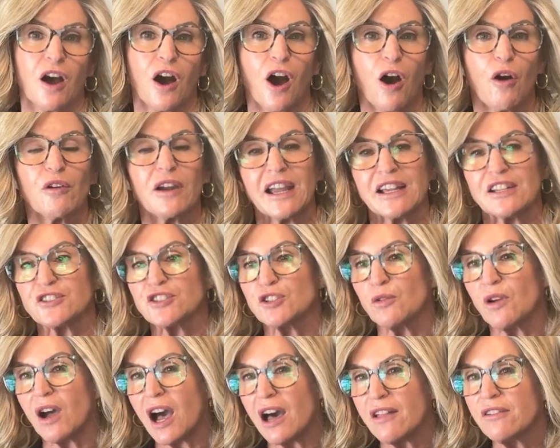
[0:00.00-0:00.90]
Okay,
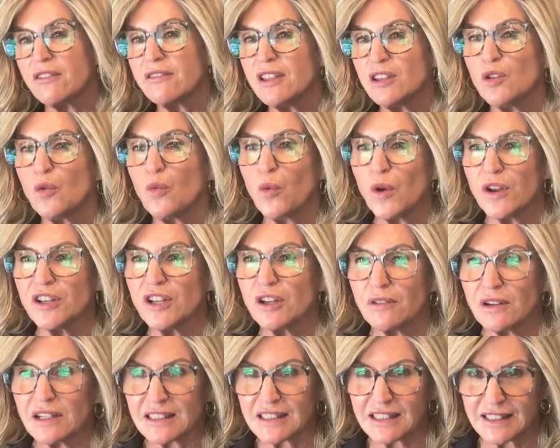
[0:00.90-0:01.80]
so other than the
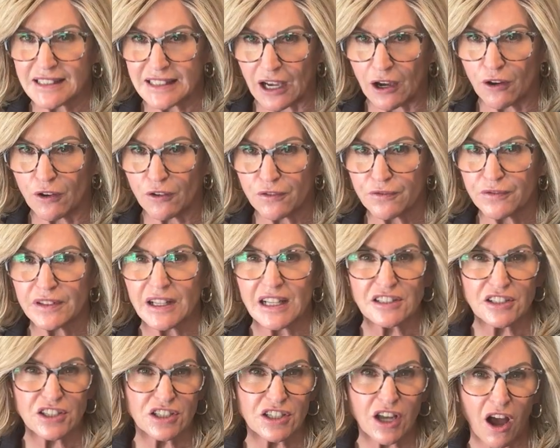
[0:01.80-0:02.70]
window itself,
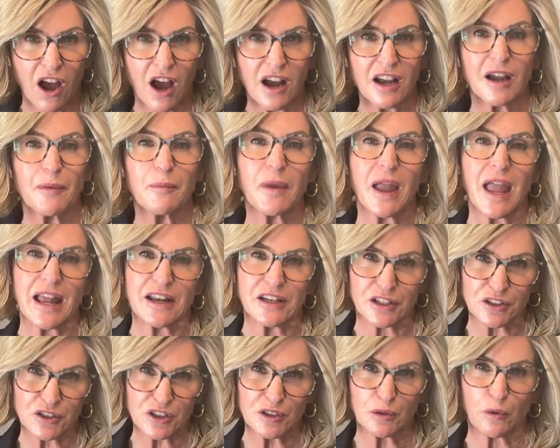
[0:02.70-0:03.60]
let's talk and
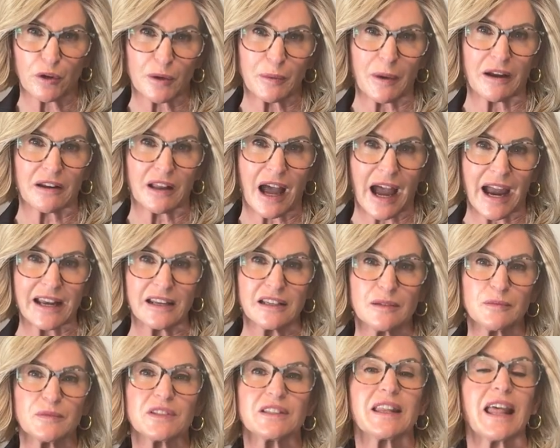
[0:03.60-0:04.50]
explore about
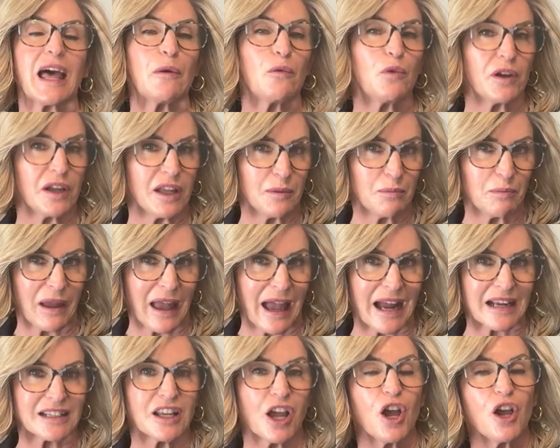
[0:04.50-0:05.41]
items that will
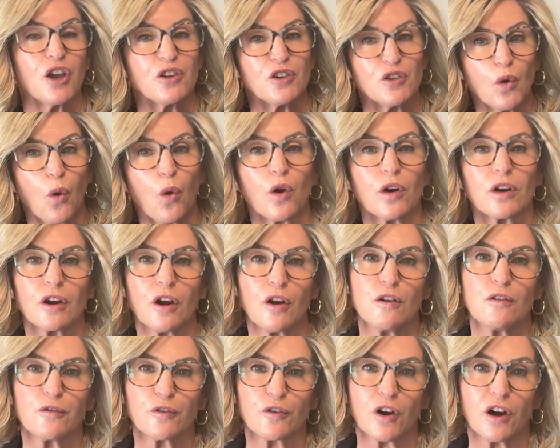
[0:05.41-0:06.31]
impact your
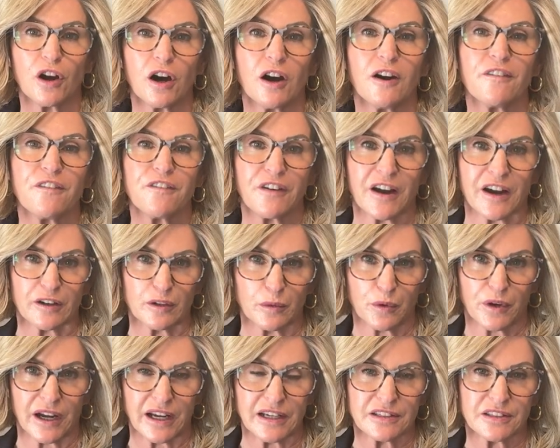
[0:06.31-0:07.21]
overall final
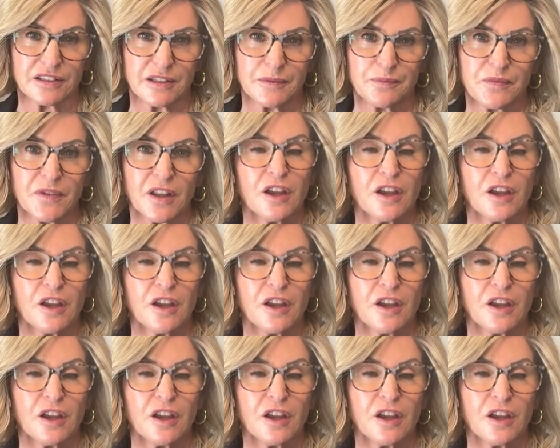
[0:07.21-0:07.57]
price.